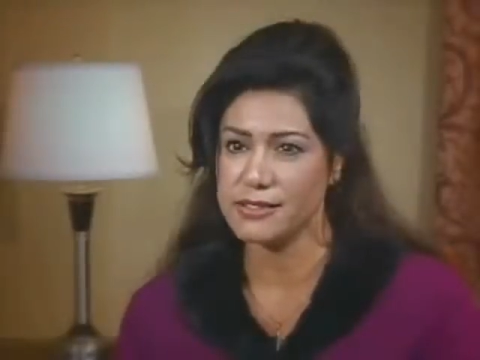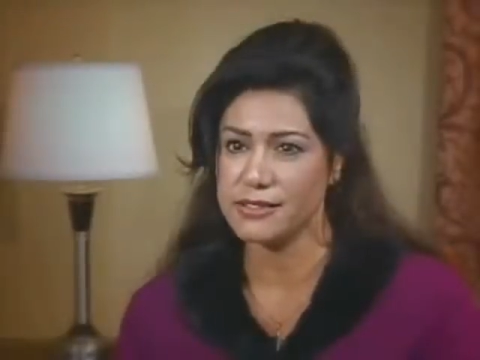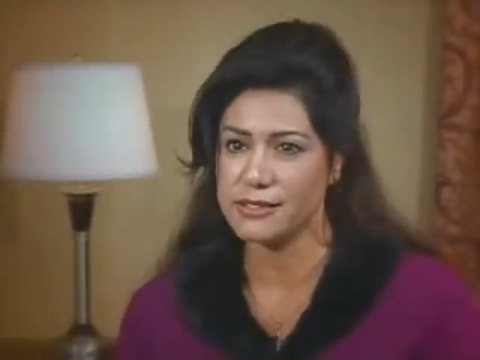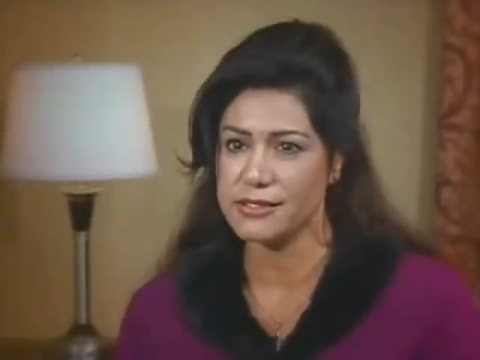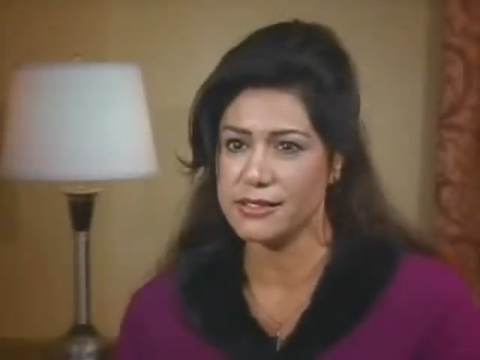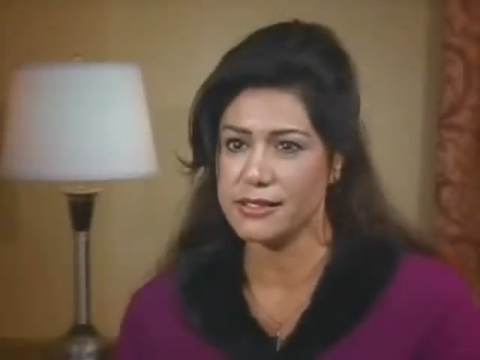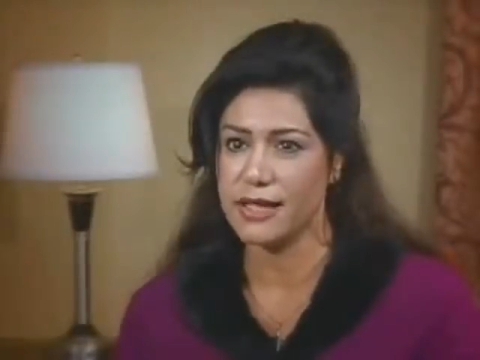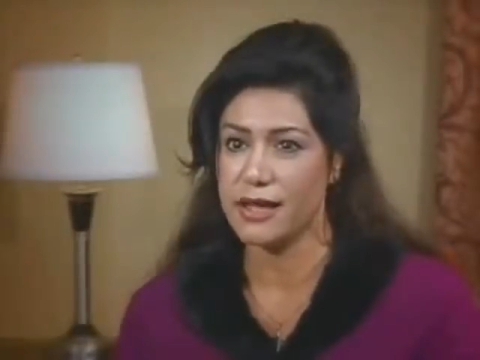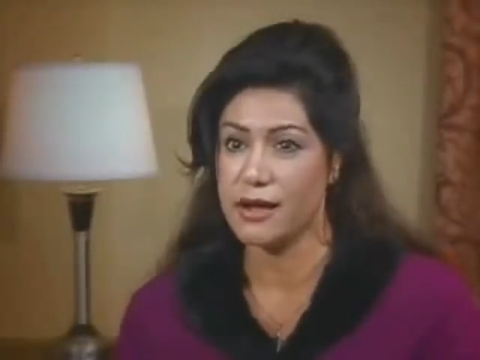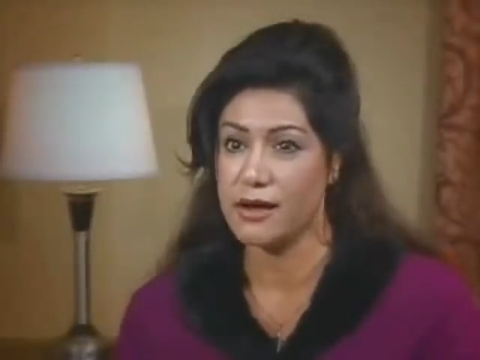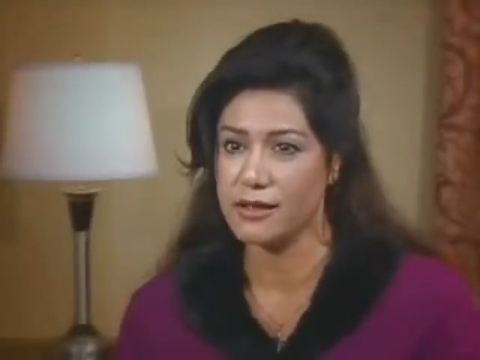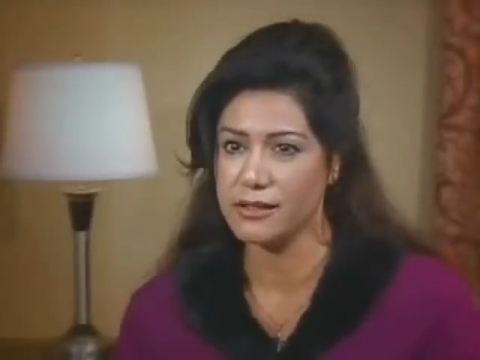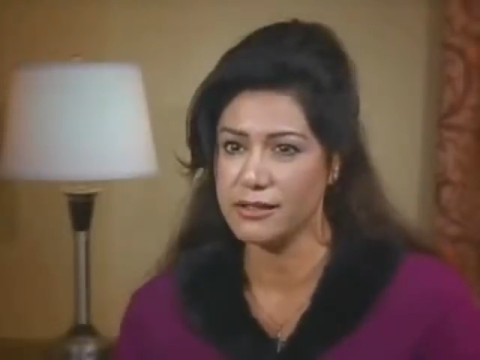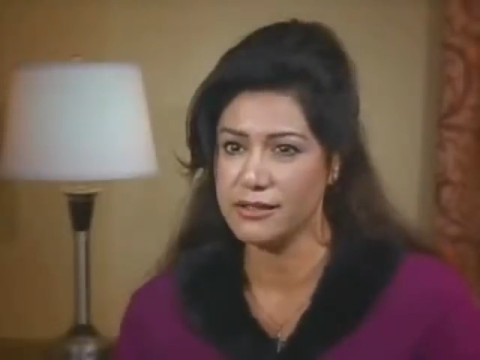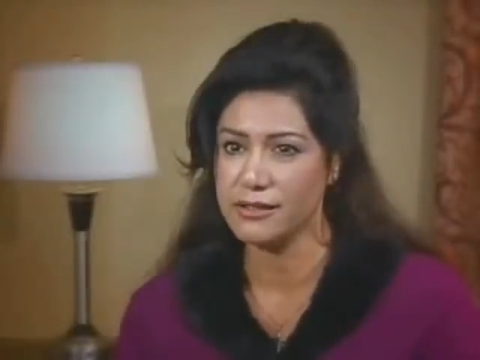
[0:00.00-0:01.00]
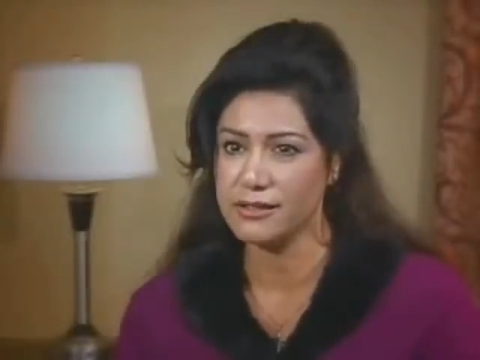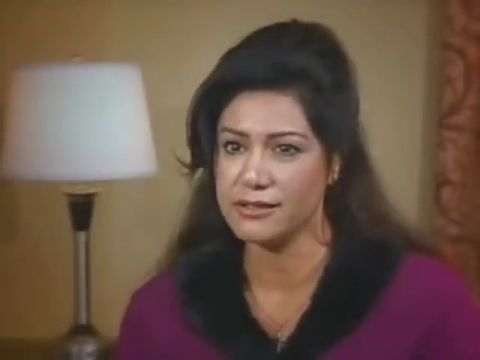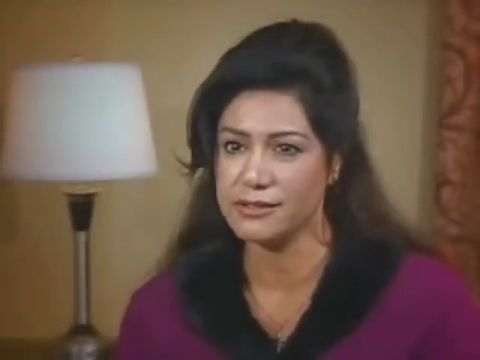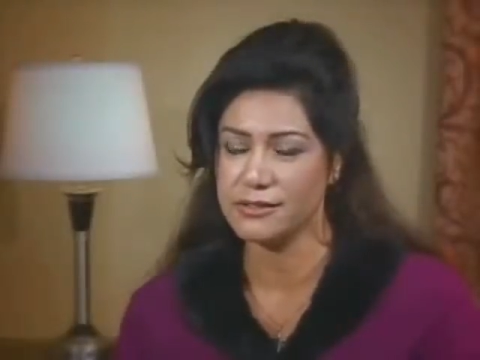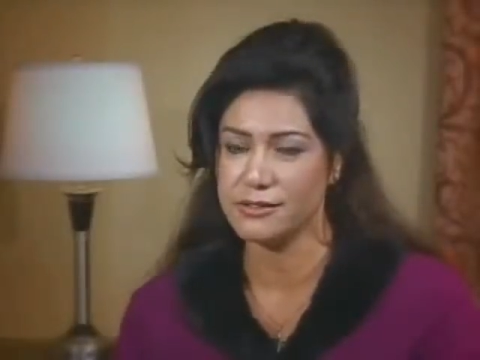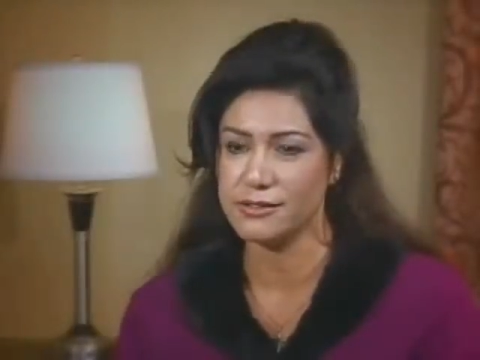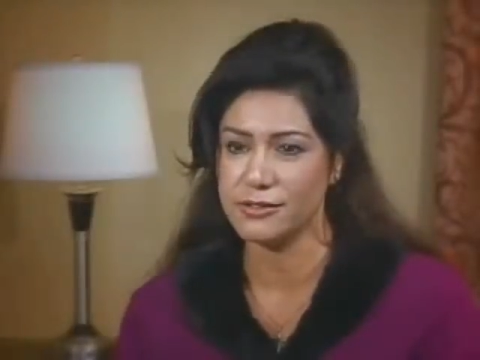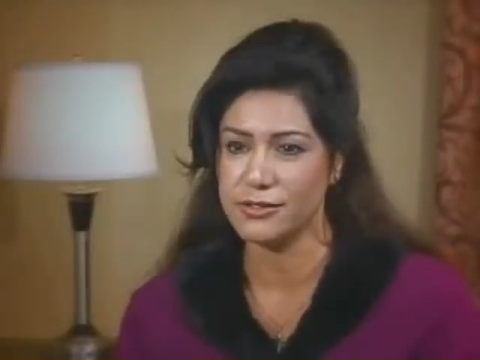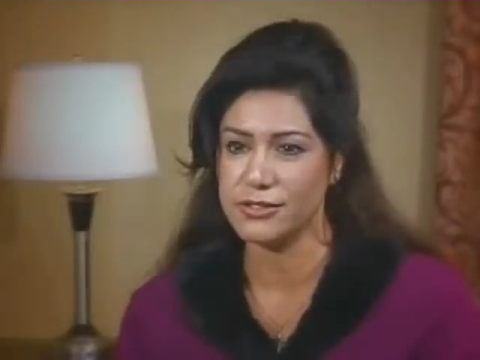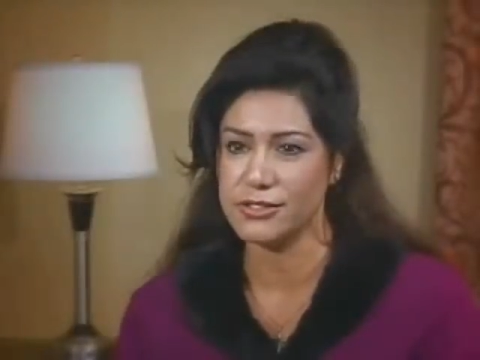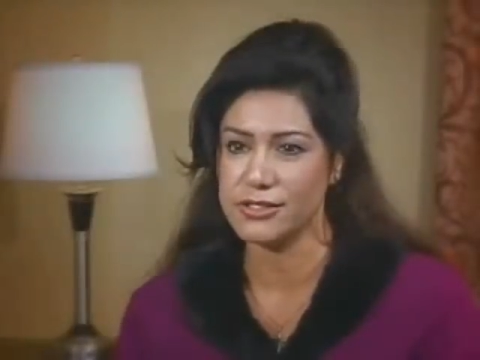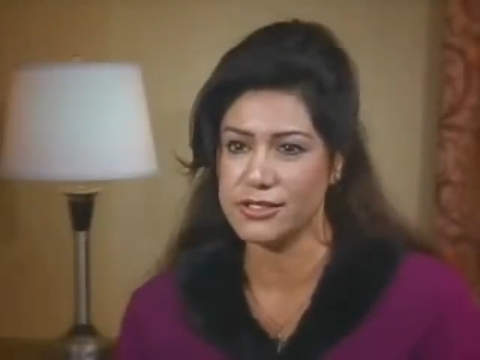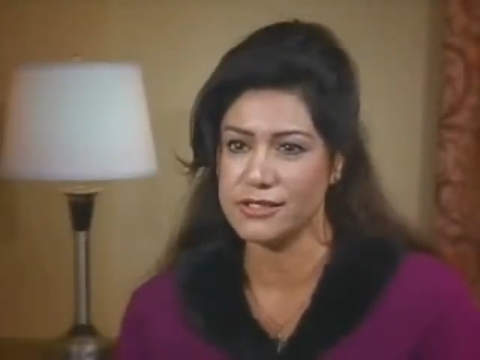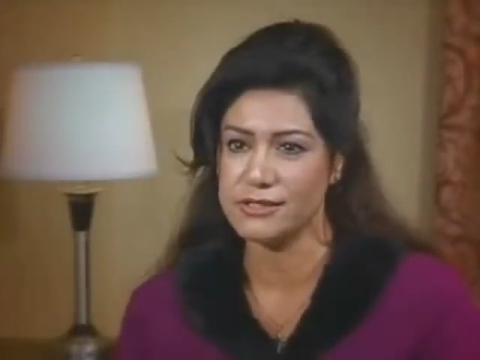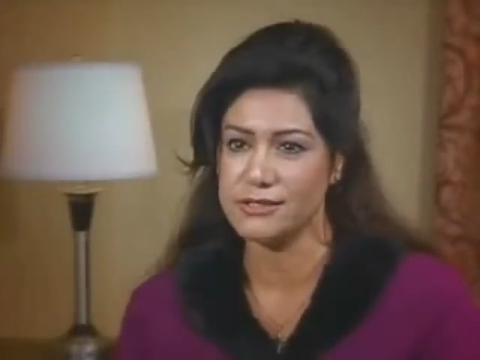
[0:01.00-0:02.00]
the hunger and the thirst
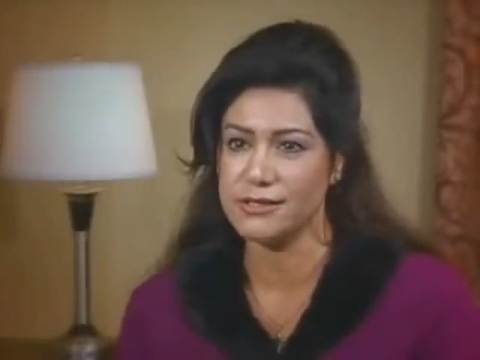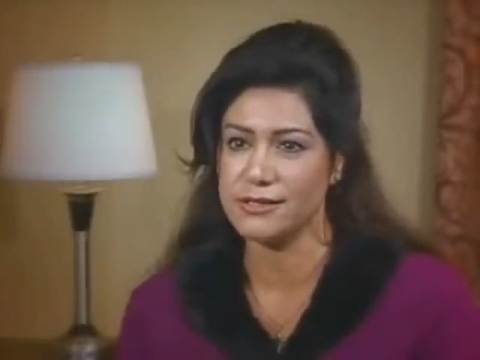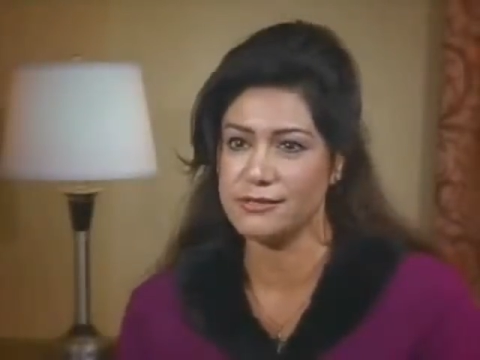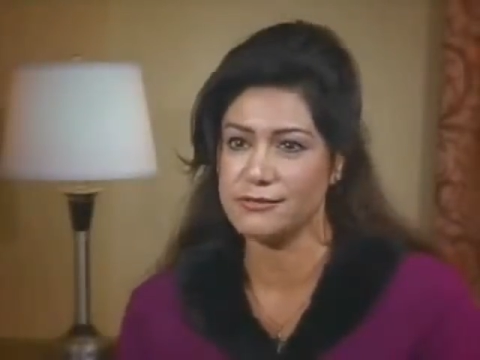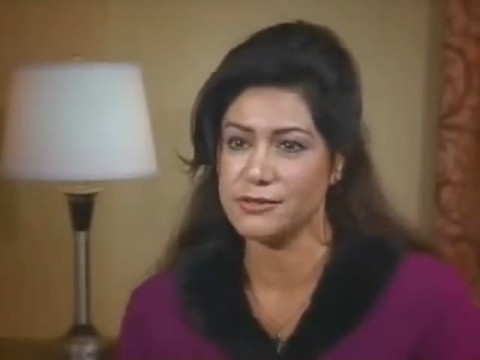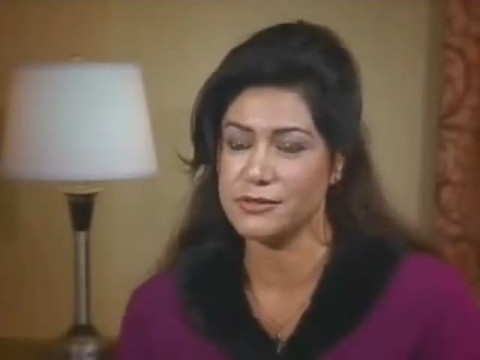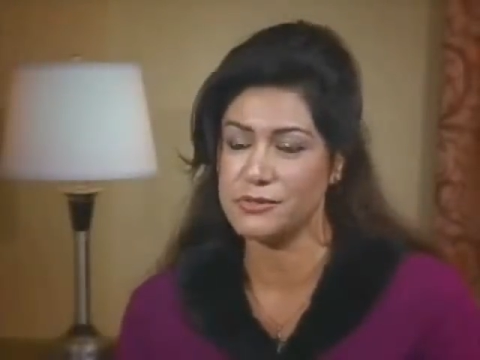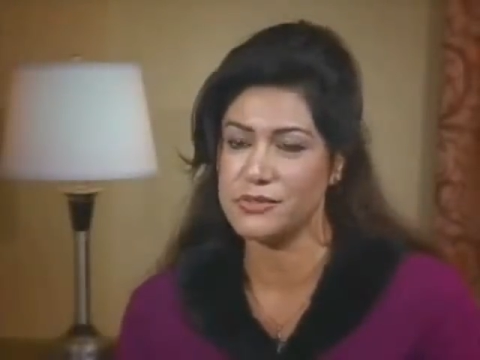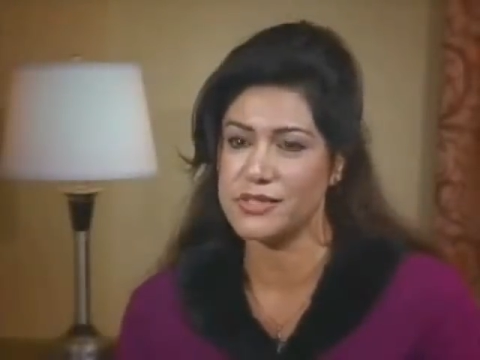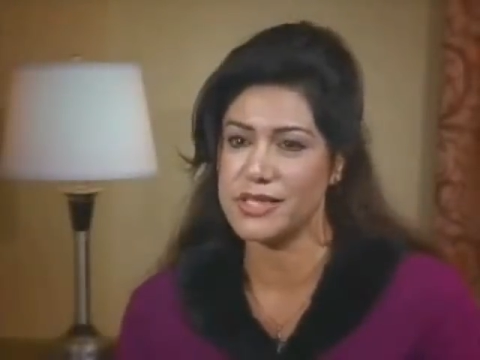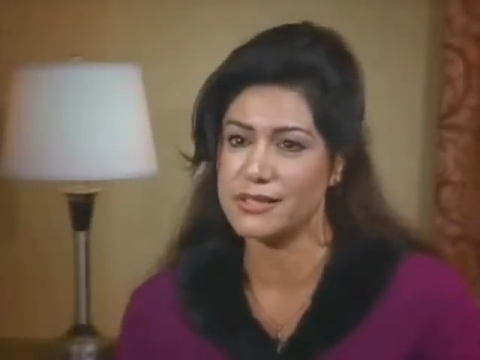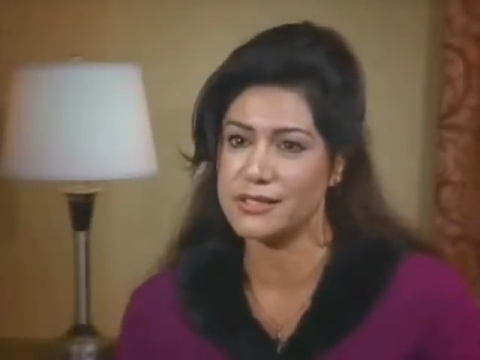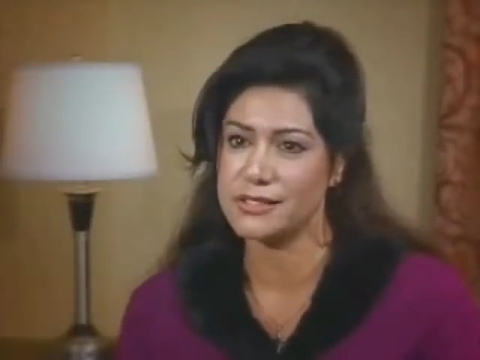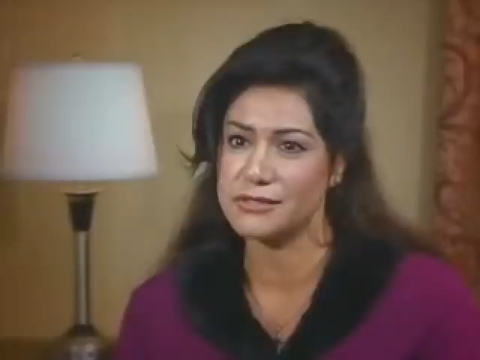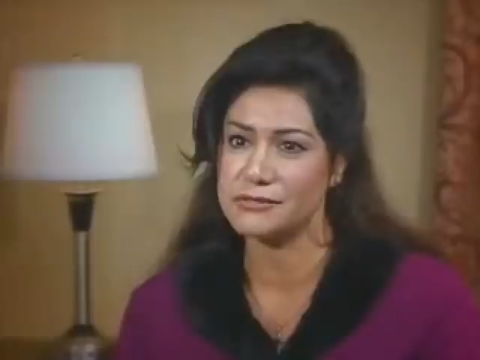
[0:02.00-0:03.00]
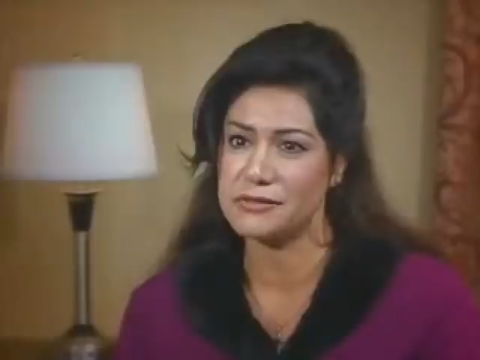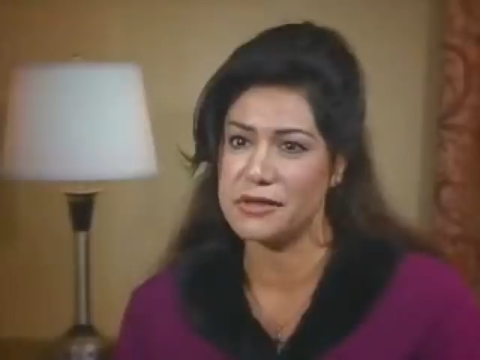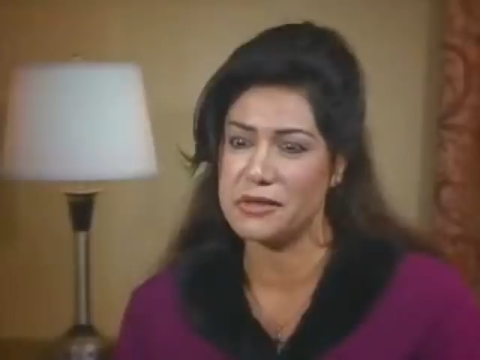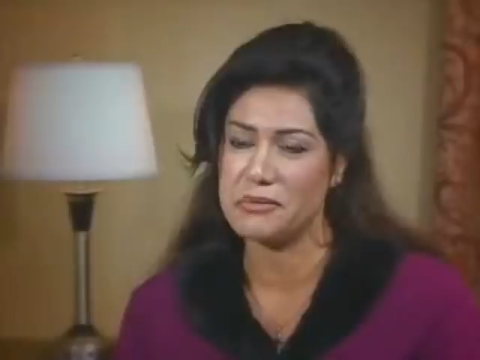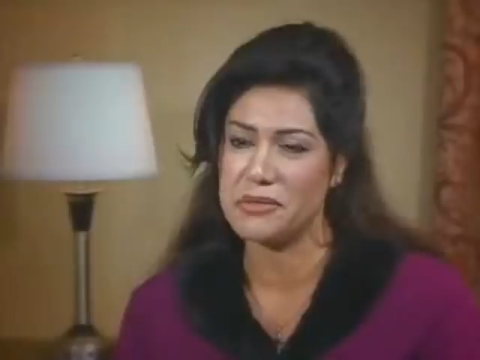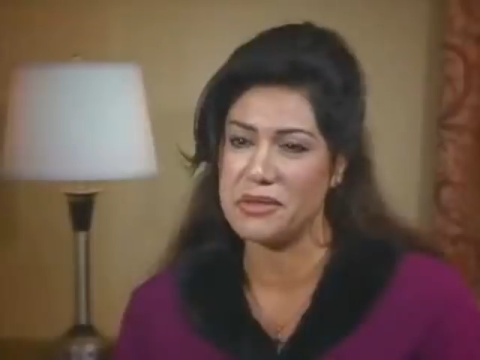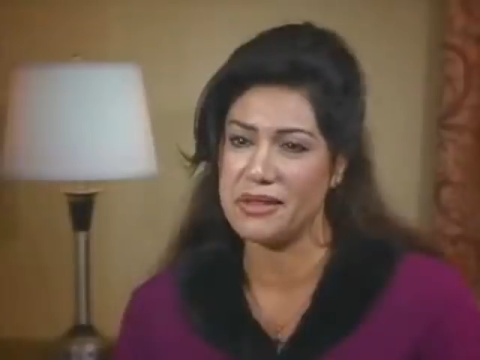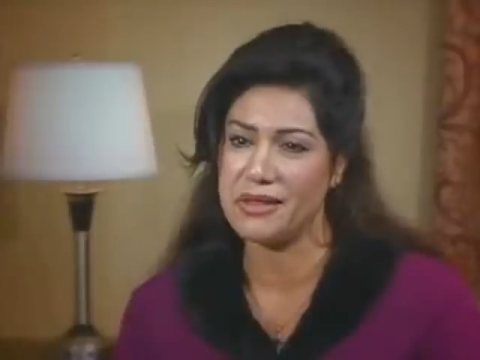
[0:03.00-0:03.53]
and none of them satisfy me.